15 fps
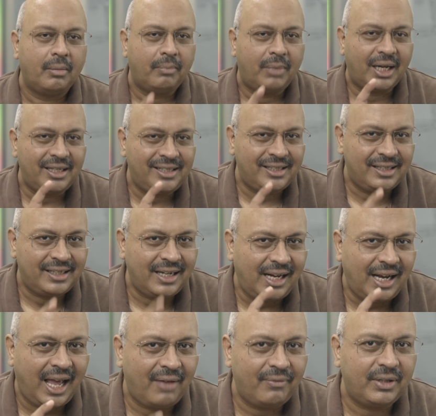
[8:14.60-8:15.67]
but I
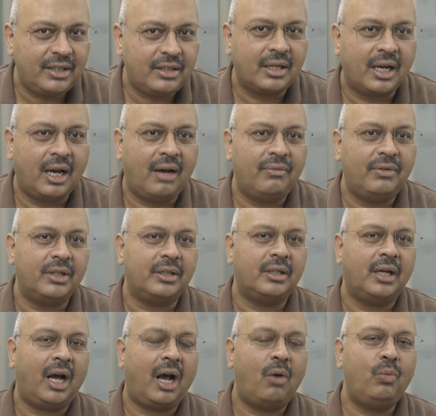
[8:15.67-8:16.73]
still haven't covered
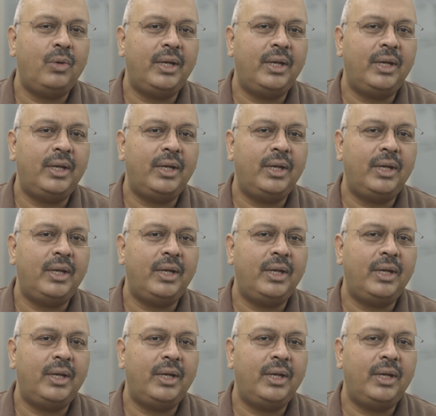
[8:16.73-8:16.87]
how we